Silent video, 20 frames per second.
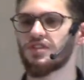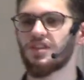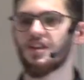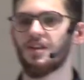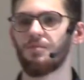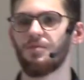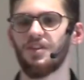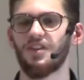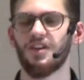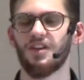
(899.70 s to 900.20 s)
going
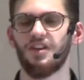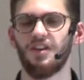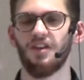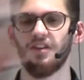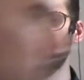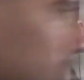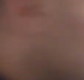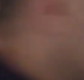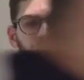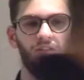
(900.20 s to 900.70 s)
to be the
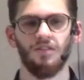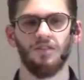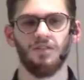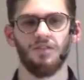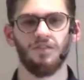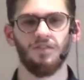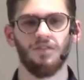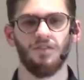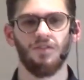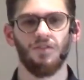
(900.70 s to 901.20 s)
king.
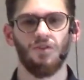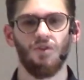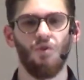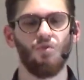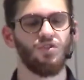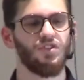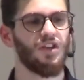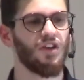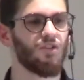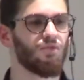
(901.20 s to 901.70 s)

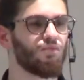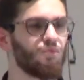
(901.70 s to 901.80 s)
who's going to